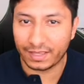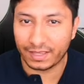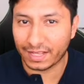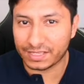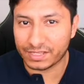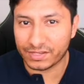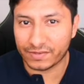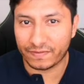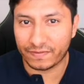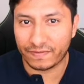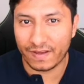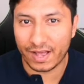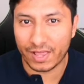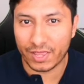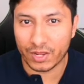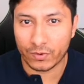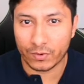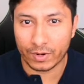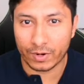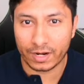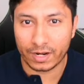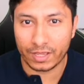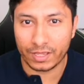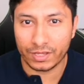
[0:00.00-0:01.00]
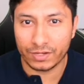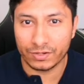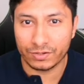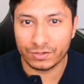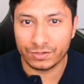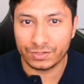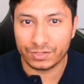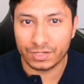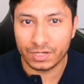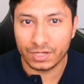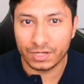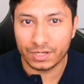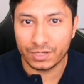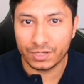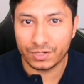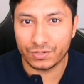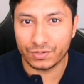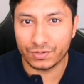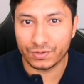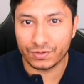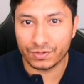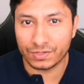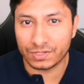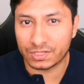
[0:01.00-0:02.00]
and that's the file that we're going to use
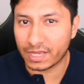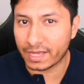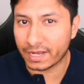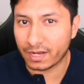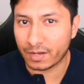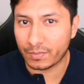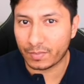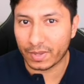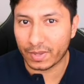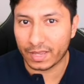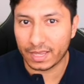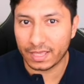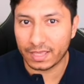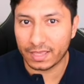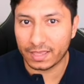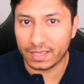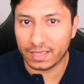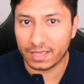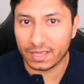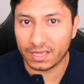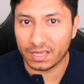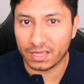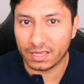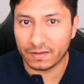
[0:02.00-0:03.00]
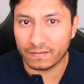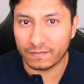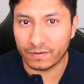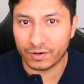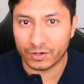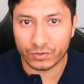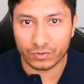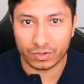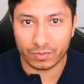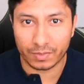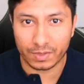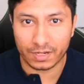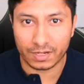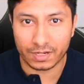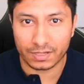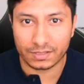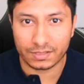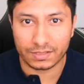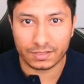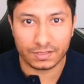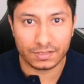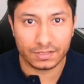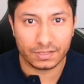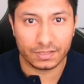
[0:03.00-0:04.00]
to set up in the
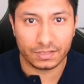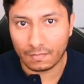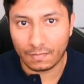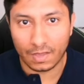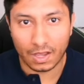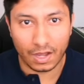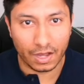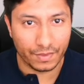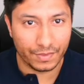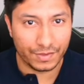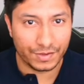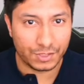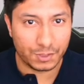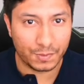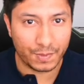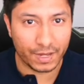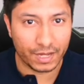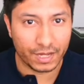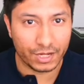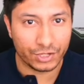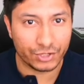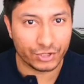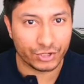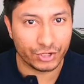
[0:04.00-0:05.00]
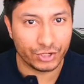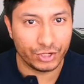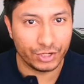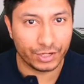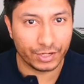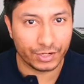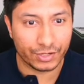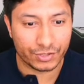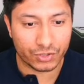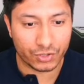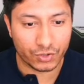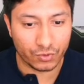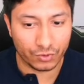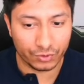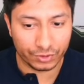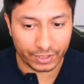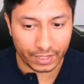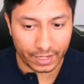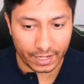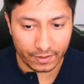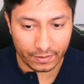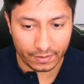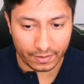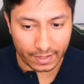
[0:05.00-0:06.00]
VirtualBox. On this page, you're going to scroll
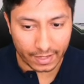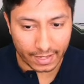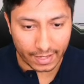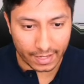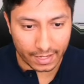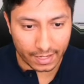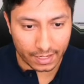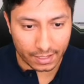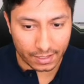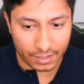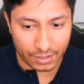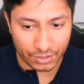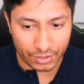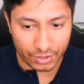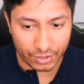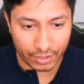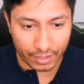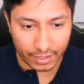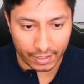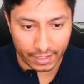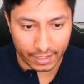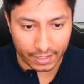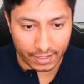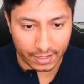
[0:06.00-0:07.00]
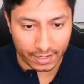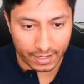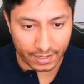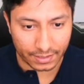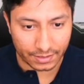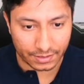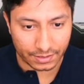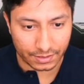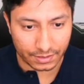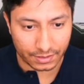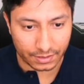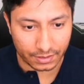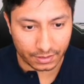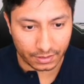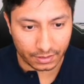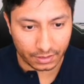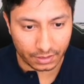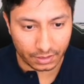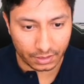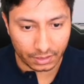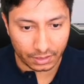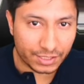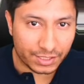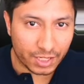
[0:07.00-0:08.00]
down and you're going to hit next.
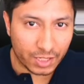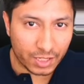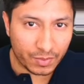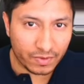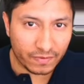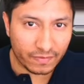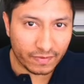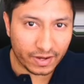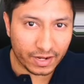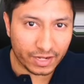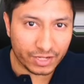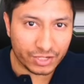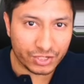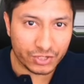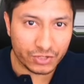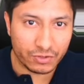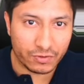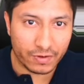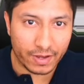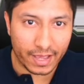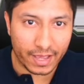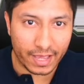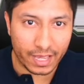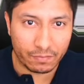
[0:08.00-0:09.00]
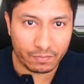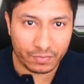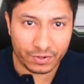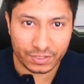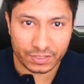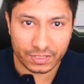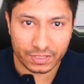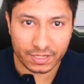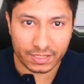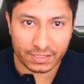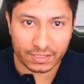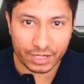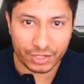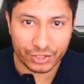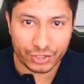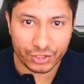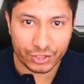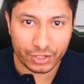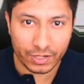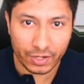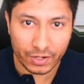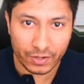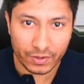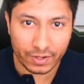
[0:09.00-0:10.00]
It's going to provide you a
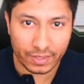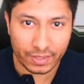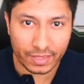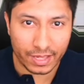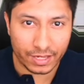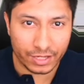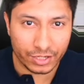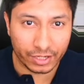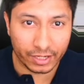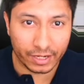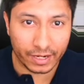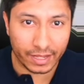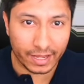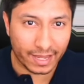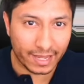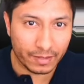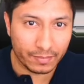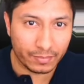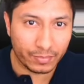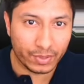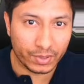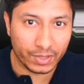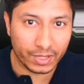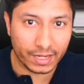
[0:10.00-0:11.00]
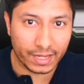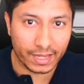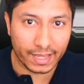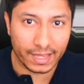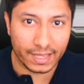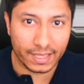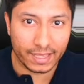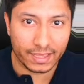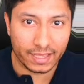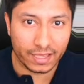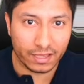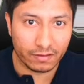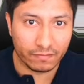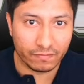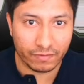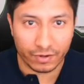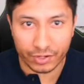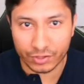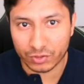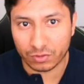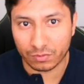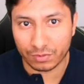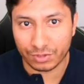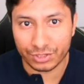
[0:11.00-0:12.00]
personalization code that you're going to input in the
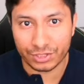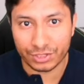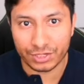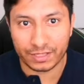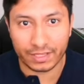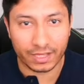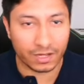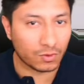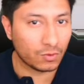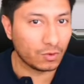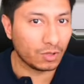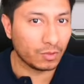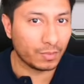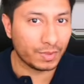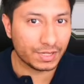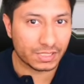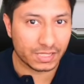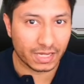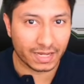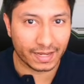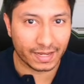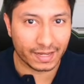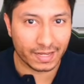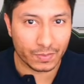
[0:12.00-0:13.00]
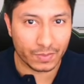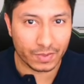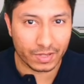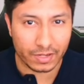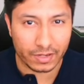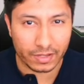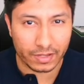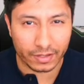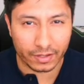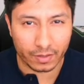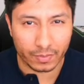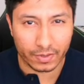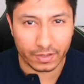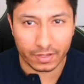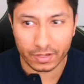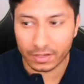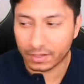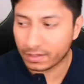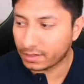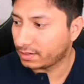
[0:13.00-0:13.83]
virtual machine that we'll be setting up in a little bit.